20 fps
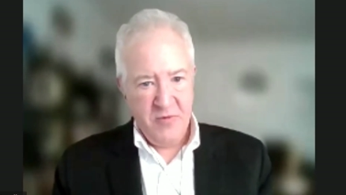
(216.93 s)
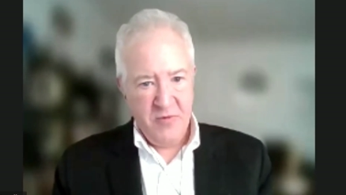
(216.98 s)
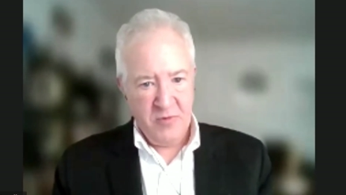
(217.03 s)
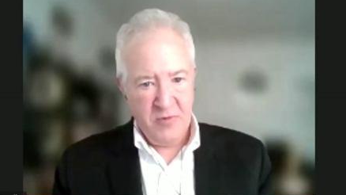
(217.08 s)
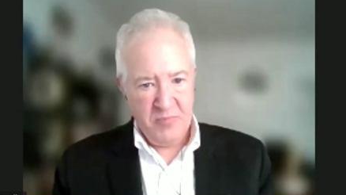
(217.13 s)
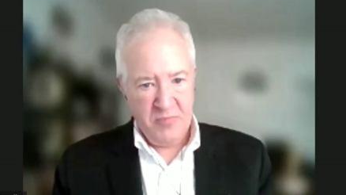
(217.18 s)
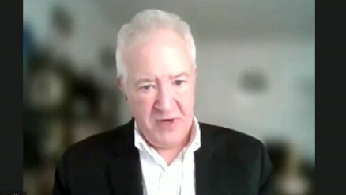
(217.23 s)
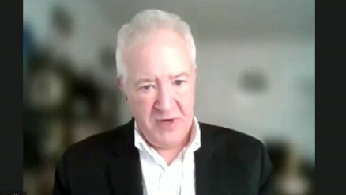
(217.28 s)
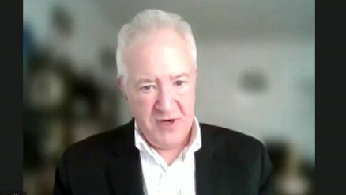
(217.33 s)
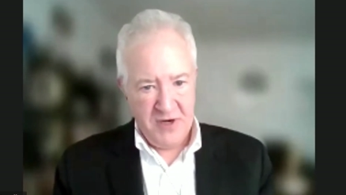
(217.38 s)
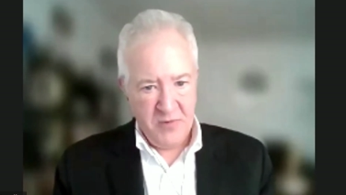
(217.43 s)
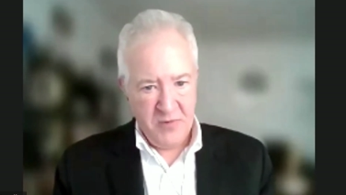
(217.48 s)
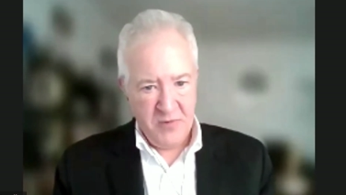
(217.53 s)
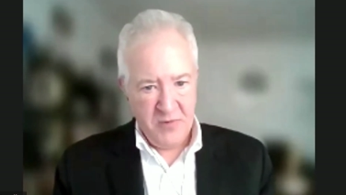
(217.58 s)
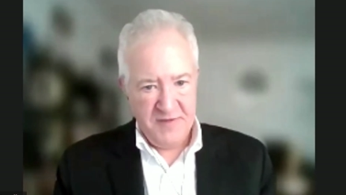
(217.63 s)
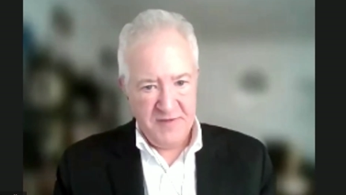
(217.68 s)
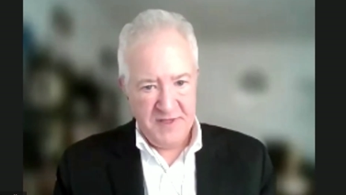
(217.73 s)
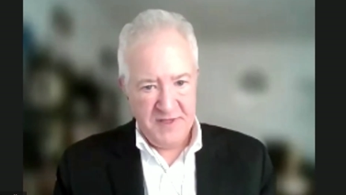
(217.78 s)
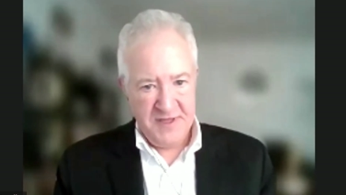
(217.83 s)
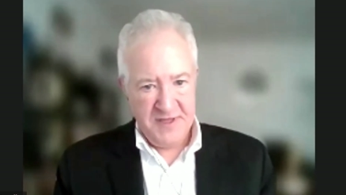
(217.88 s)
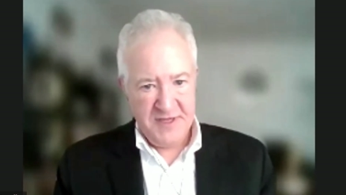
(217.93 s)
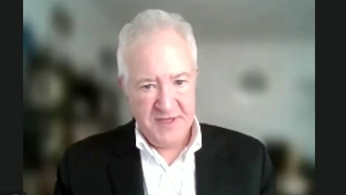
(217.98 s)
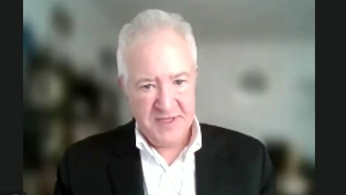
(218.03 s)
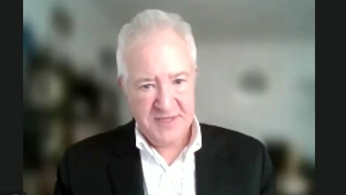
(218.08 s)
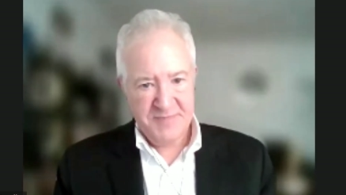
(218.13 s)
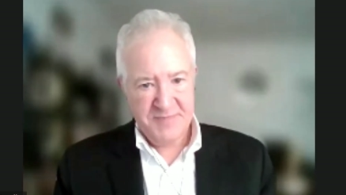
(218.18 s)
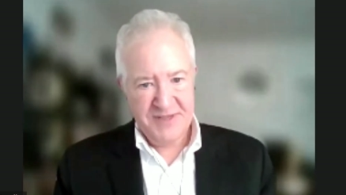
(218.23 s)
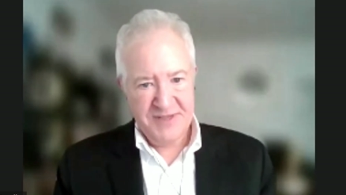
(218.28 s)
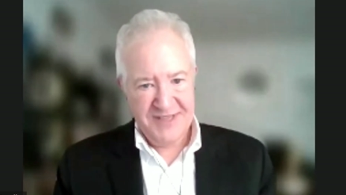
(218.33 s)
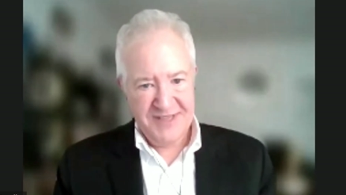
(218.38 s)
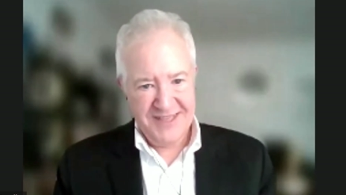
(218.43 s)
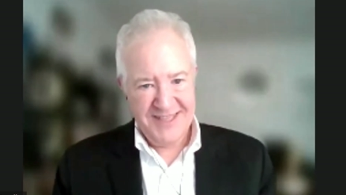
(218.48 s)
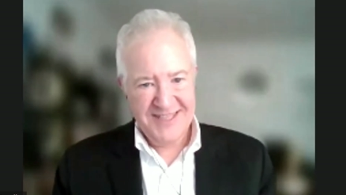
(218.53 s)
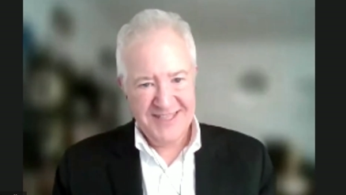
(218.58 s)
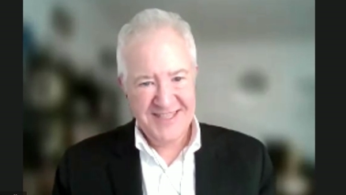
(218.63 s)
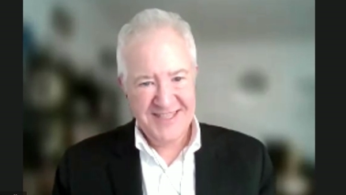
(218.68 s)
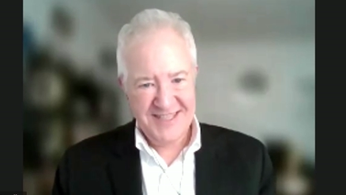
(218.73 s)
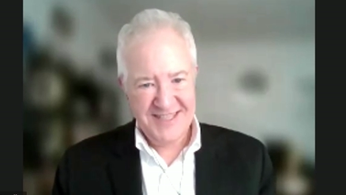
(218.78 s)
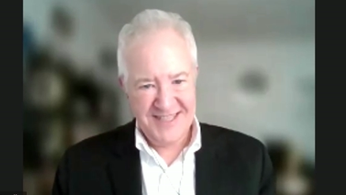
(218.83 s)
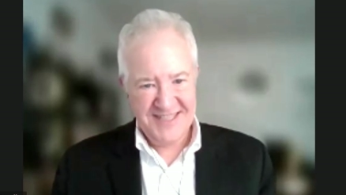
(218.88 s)
we're proud we did this, but
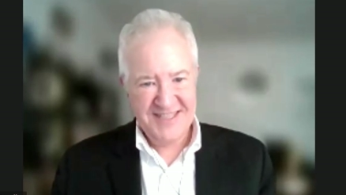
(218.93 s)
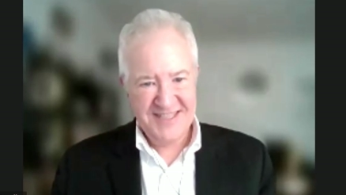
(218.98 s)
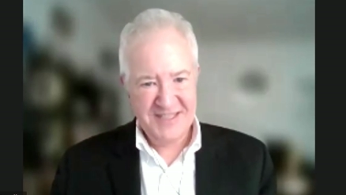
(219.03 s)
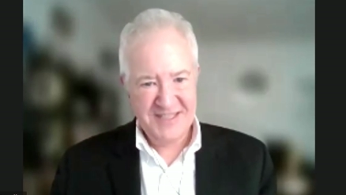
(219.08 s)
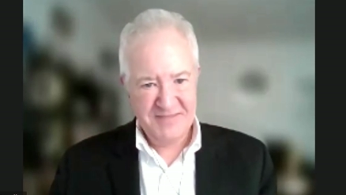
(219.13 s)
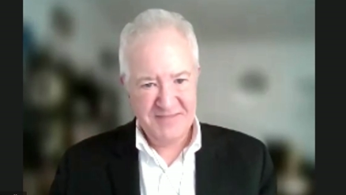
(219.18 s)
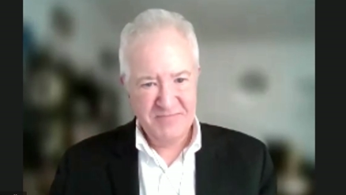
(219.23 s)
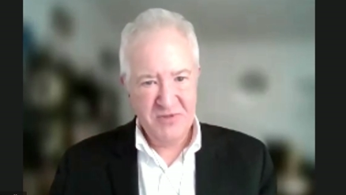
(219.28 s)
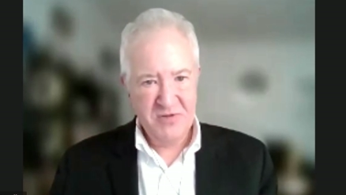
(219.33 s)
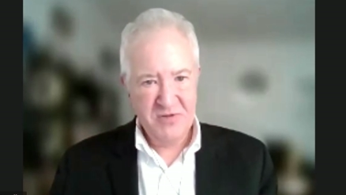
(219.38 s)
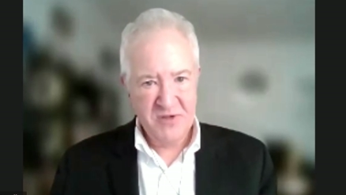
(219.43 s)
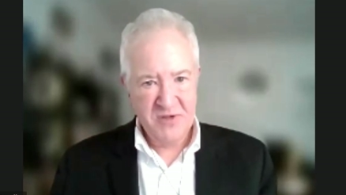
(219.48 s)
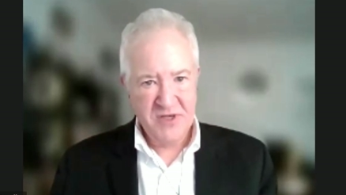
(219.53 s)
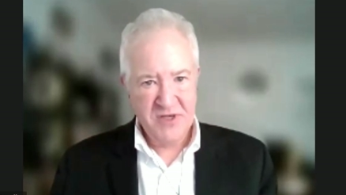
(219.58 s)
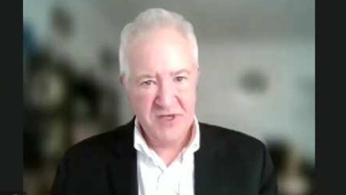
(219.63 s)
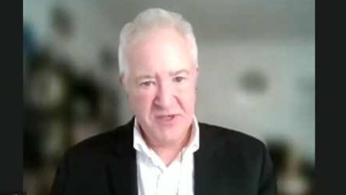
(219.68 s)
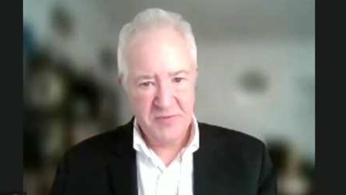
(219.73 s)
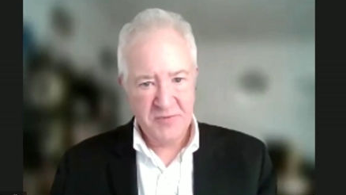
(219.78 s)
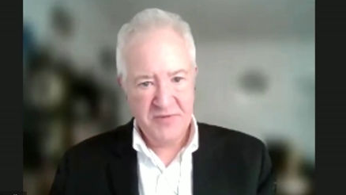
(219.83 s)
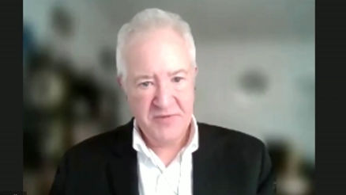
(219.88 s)
let's move on.